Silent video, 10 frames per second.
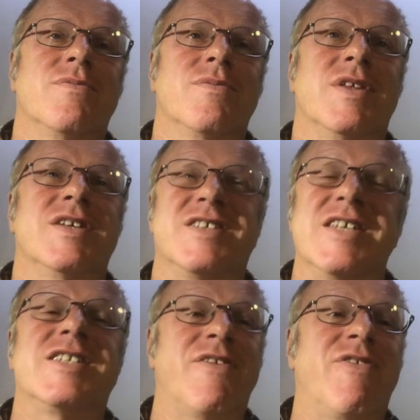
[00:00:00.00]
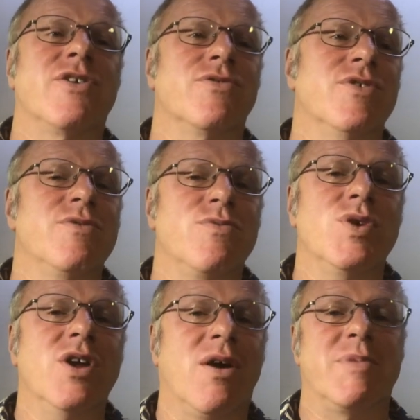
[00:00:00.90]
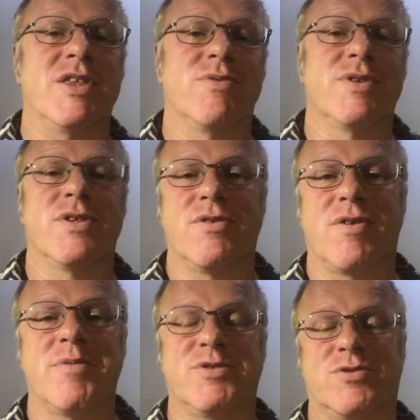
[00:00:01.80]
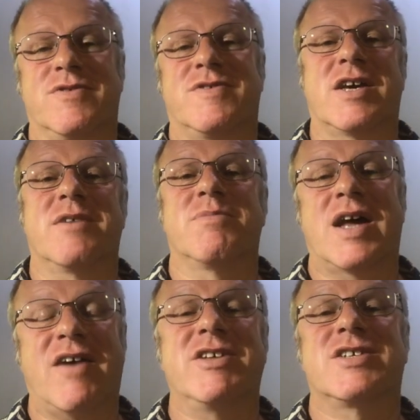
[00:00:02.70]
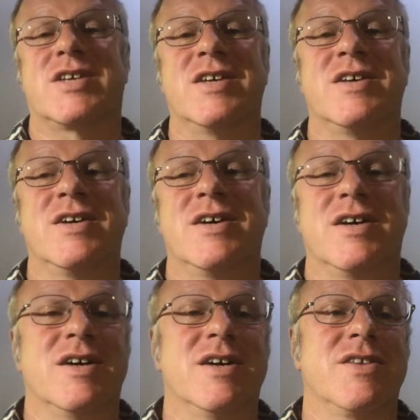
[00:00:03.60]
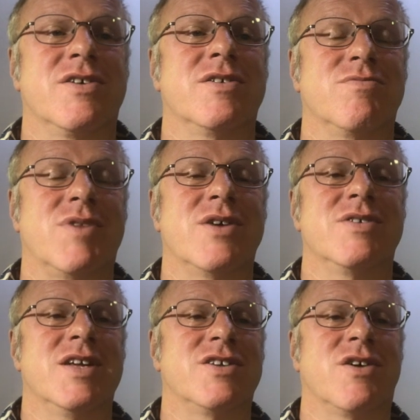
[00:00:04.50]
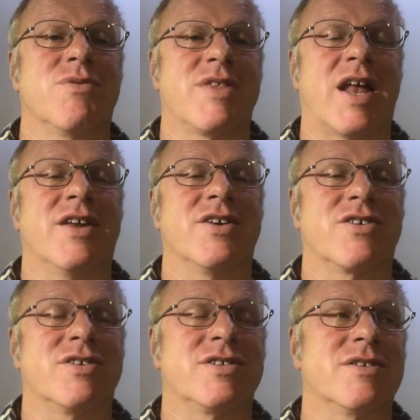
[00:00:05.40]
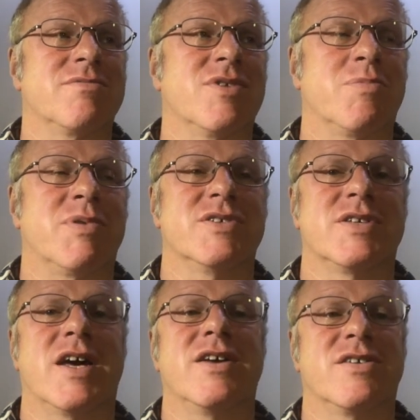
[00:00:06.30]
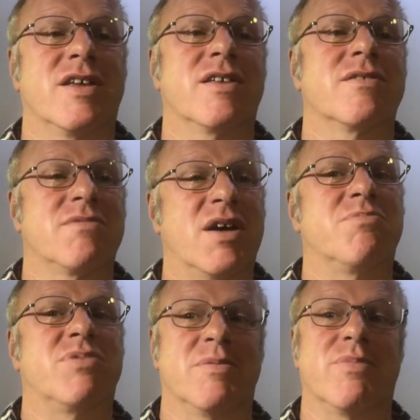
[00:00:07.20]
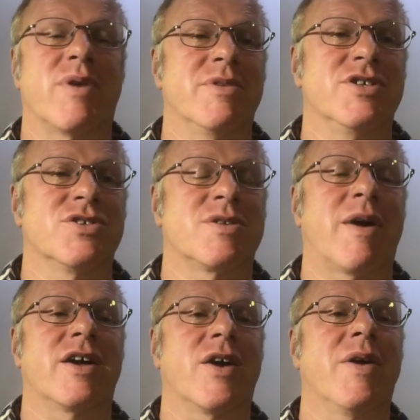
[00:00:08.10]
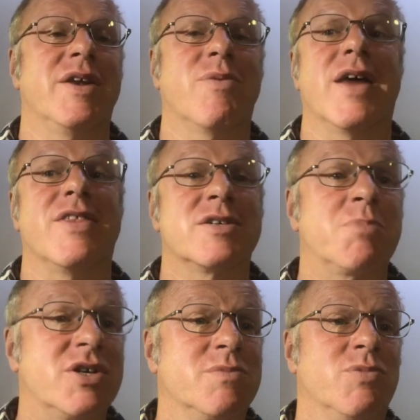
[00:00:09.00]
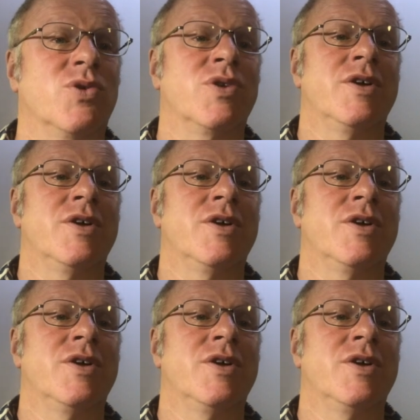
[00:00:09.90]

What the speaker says: this difficult route would not be the one that the Romans would have taken. But having seen the road near Dolwyddelan and across the uplands there, you think they'll probably just about go anywhere that's possible.